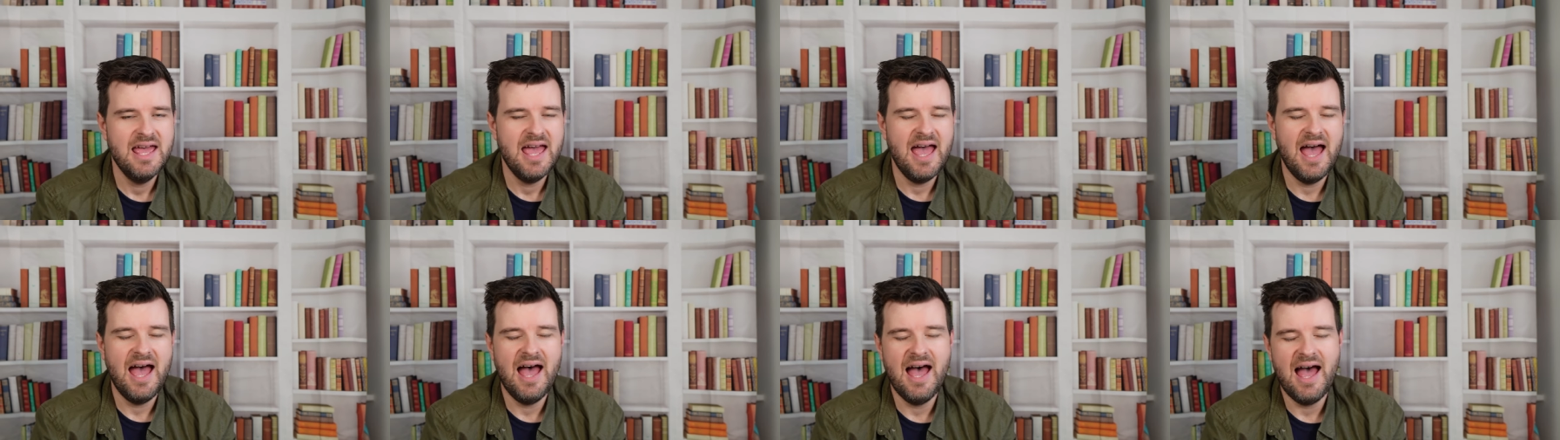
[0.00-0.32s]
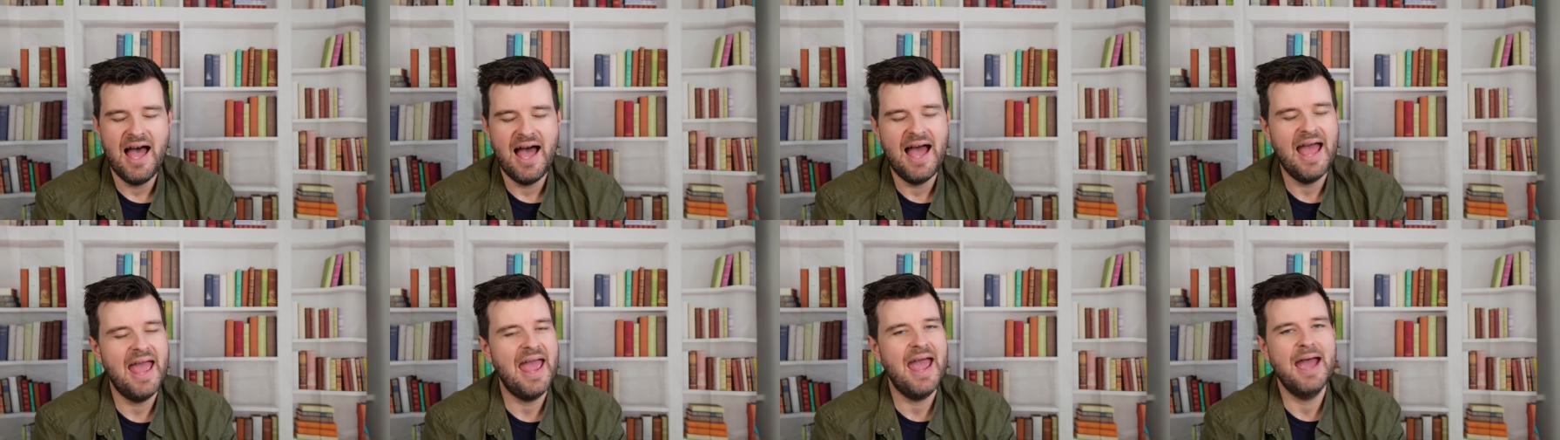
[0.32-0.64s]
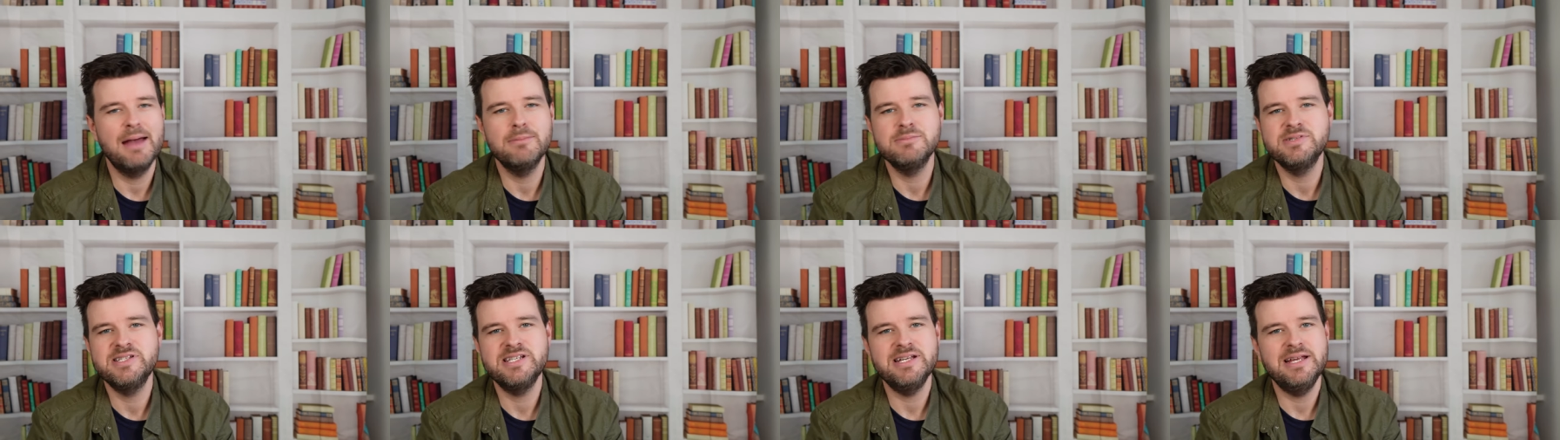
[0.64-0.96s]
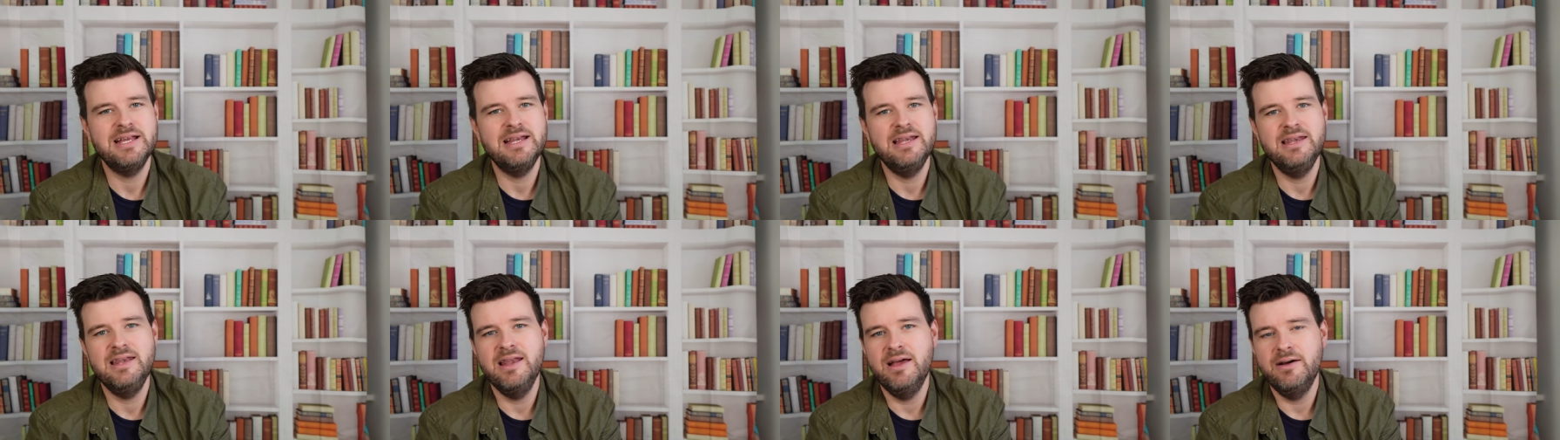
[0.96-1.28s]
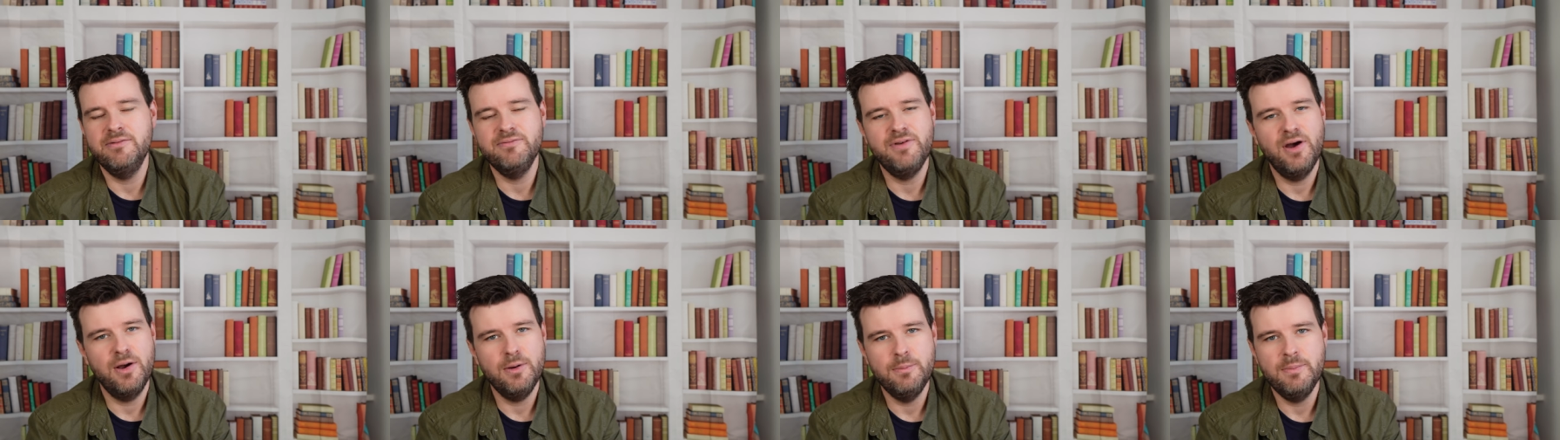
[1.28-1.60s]
I absolutely
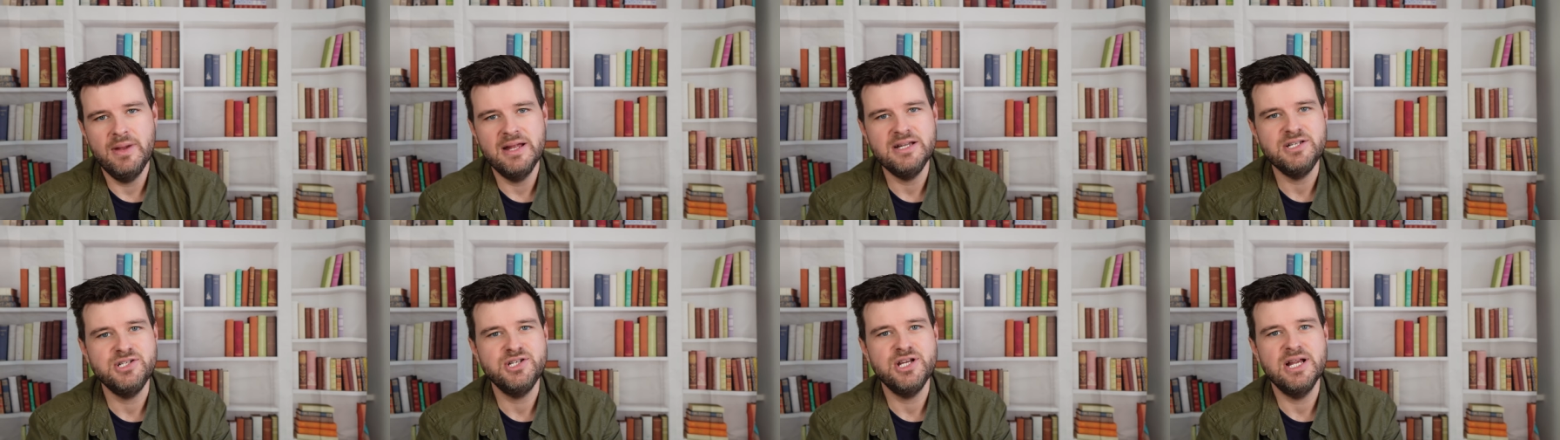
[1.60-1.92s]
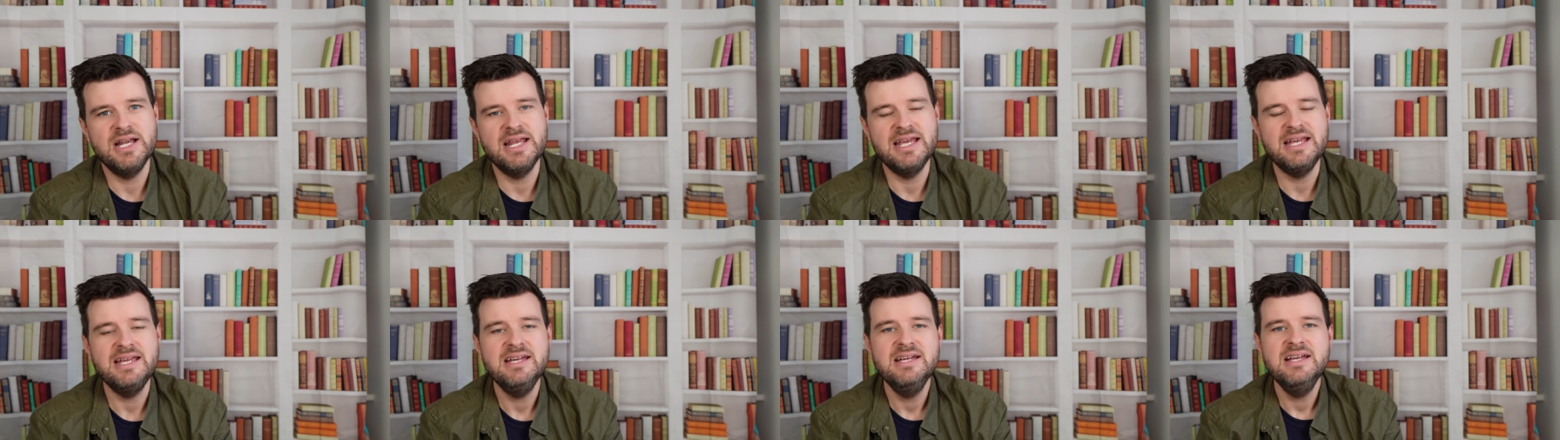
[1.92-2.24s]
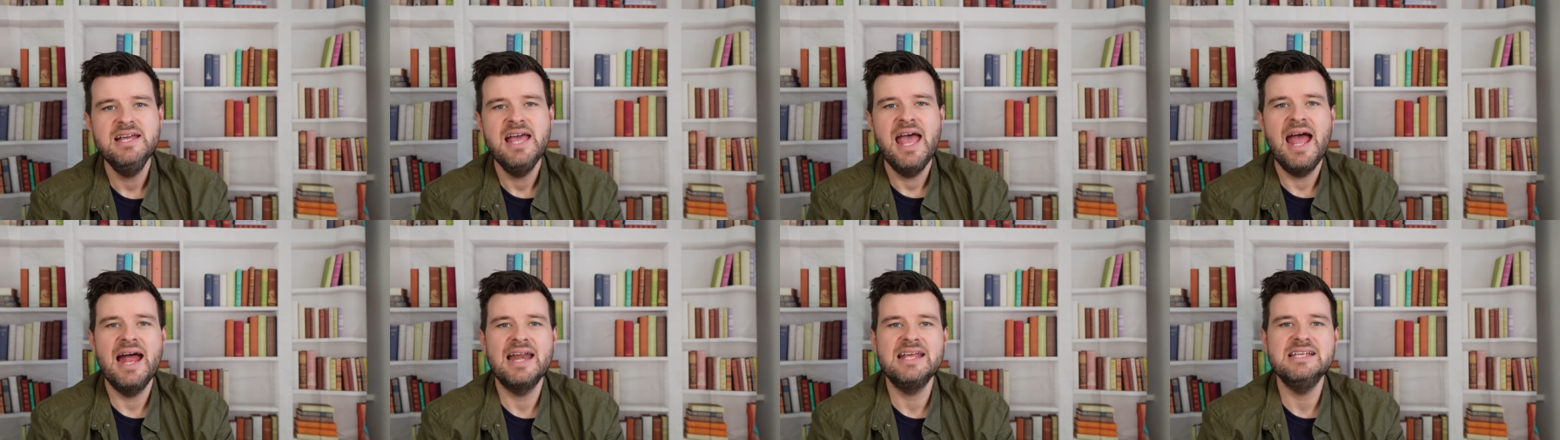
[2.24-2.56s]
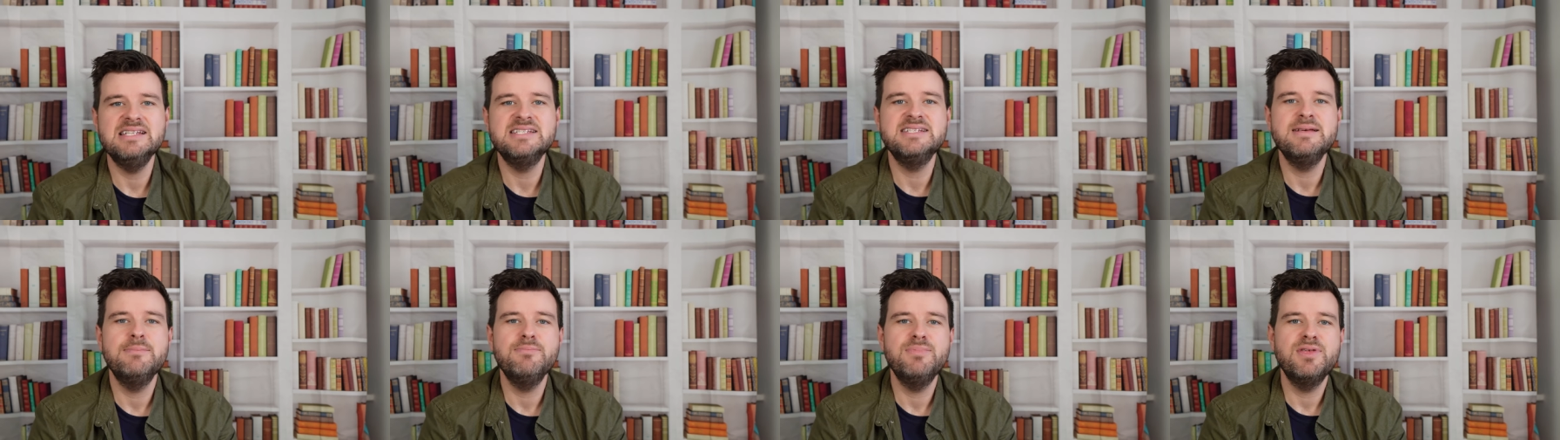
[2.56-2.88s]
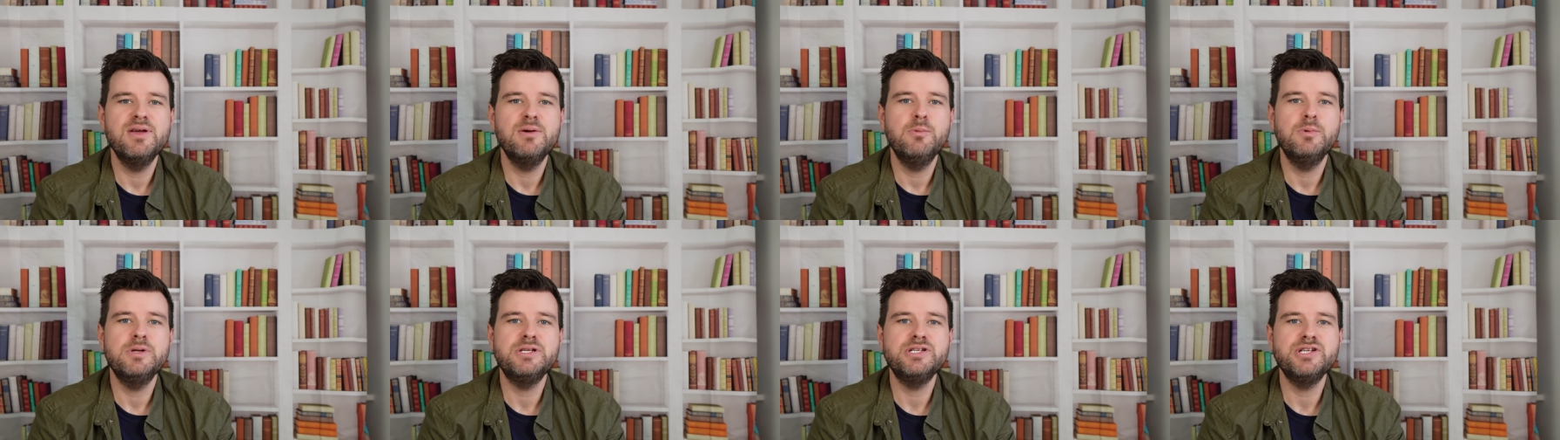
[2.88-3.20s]
love homemade chili, and it's
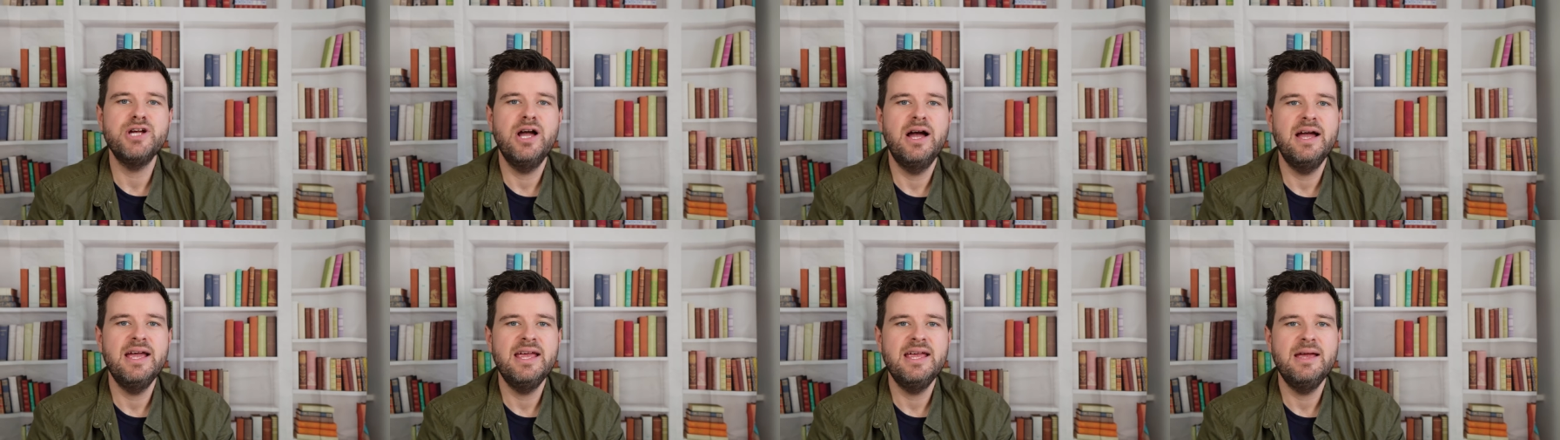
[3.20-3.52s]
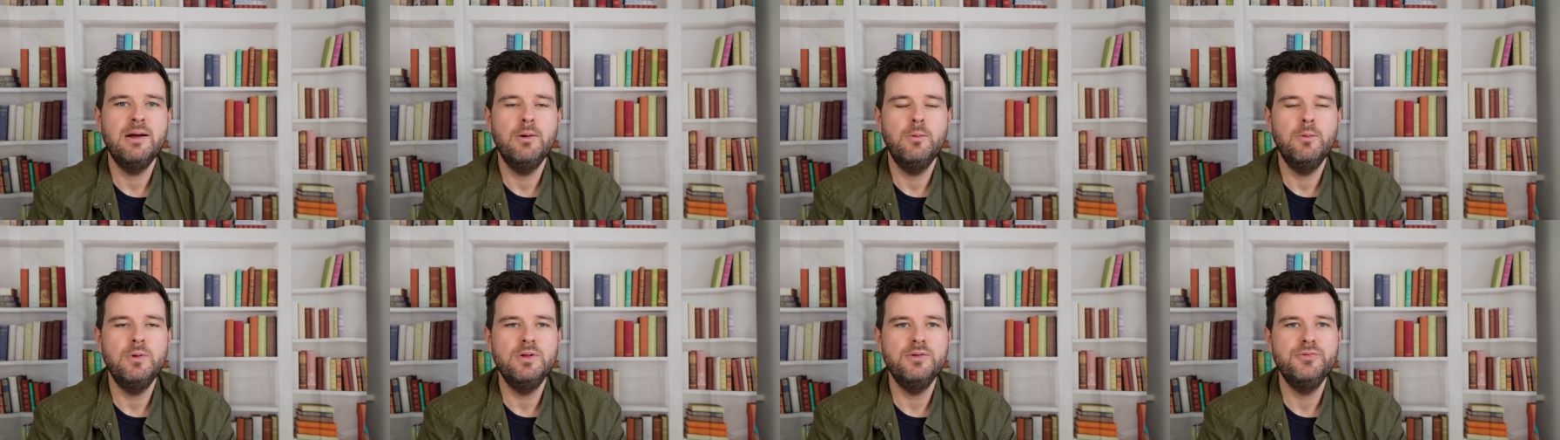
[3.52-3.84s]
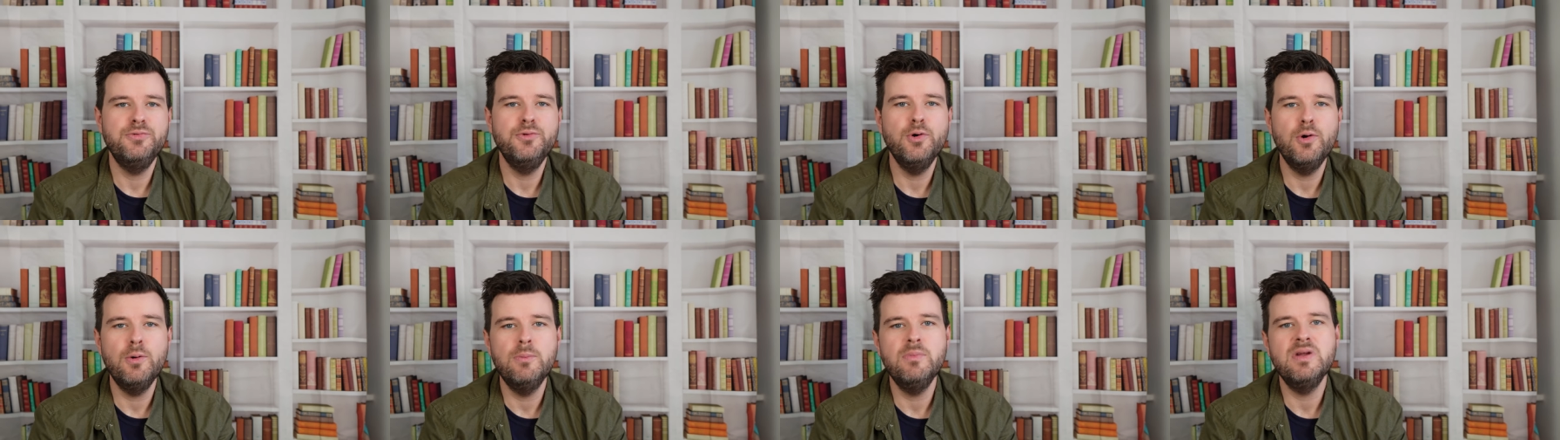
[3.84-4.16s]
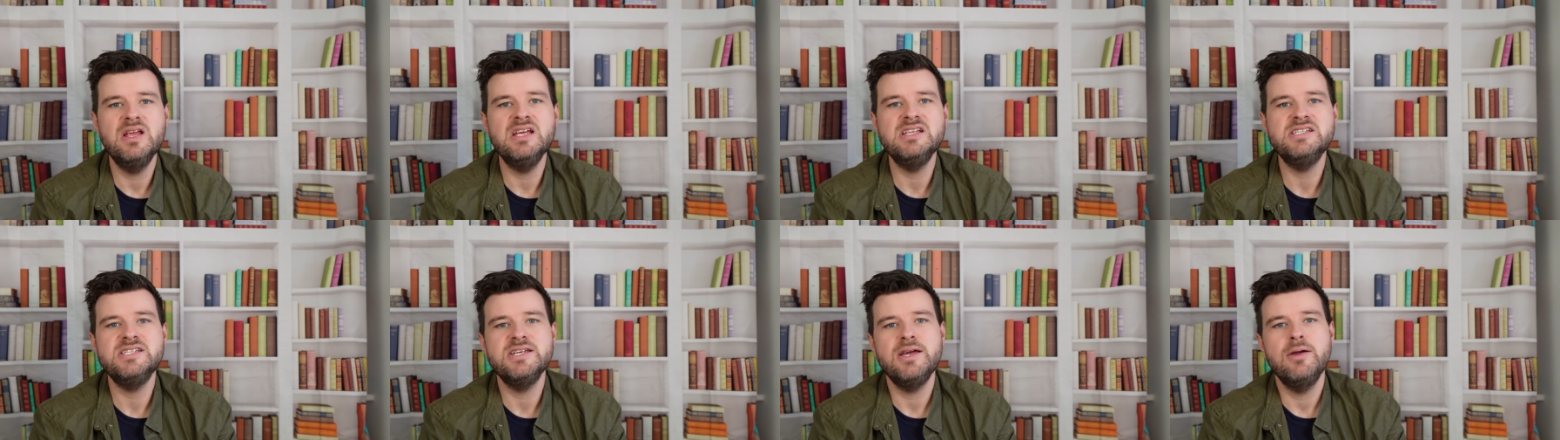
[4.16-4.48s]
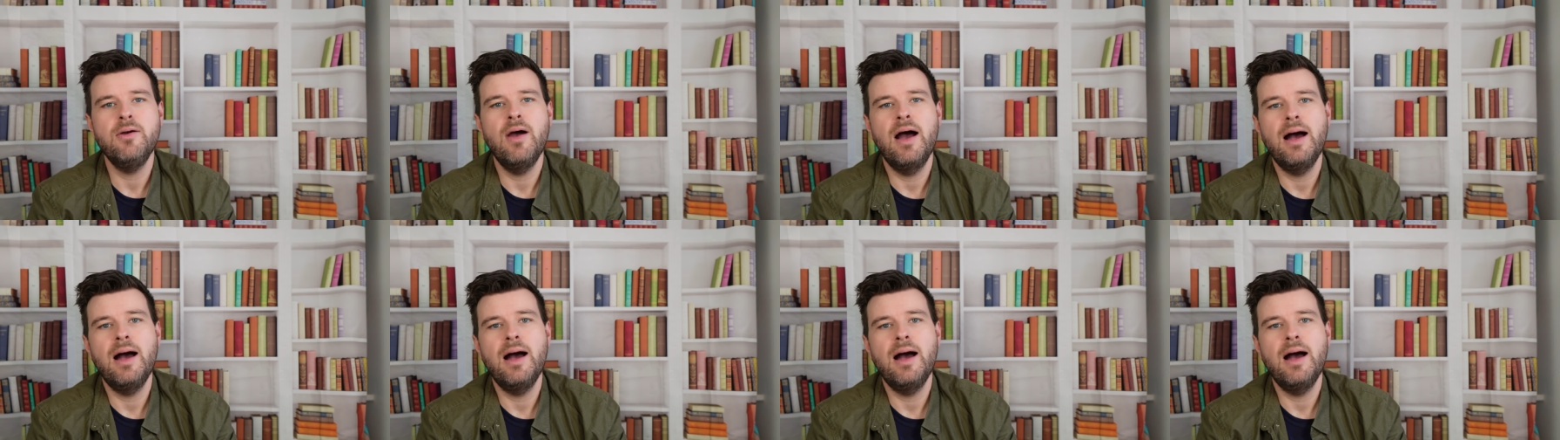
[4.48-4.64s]
something which I will normally do.